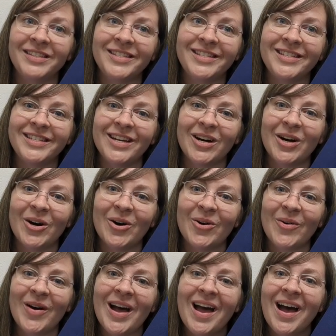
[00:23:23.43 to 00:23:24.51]
And
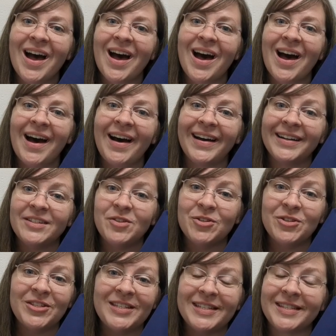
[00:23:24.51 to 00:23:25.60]
so I
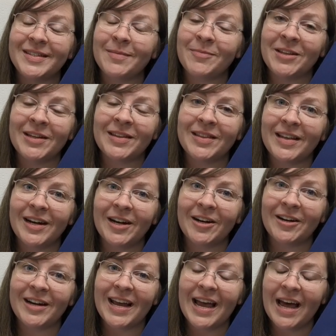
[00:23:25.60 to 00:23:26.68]
just did something that I
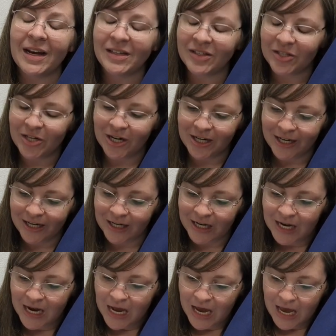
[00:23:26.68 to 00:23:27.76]
already had started.
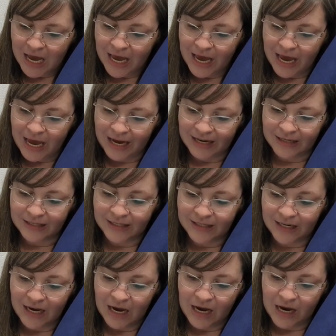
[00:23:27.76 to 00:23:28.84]
And
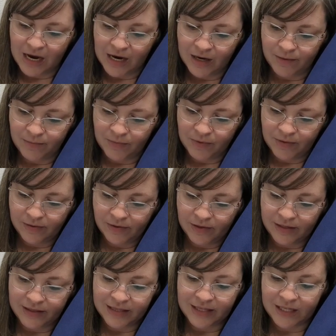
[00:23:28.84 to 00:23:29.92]
um,
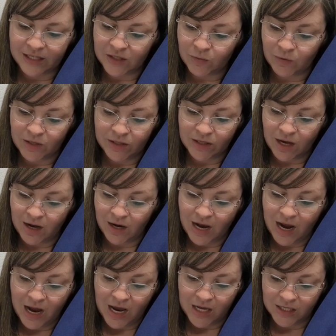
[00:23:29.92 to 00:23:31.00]
this was on
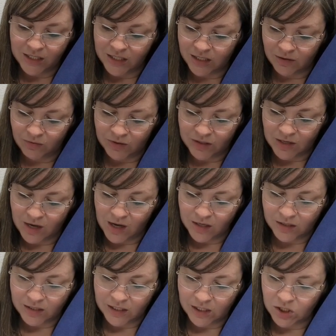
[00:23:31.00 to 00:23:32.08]
hand. It was all
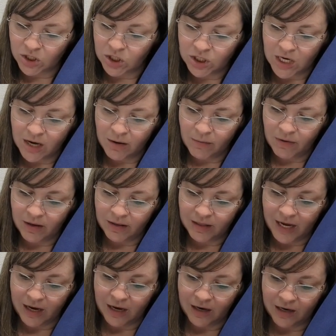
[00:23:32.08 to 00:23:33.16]
stitched up
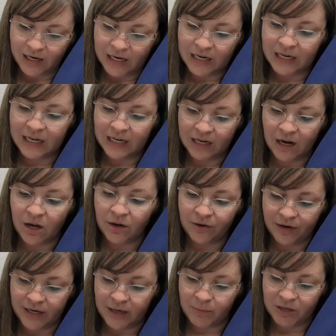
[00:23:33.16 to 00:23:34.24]
like it had
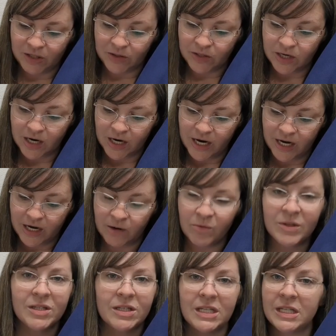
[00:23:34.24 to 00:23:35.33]
already been started. It
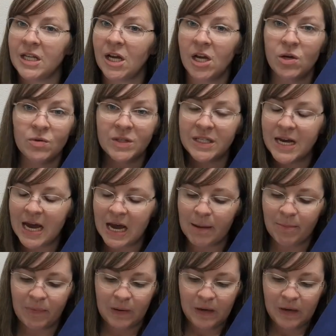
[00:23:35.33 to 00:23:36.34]
was in the Q-snap.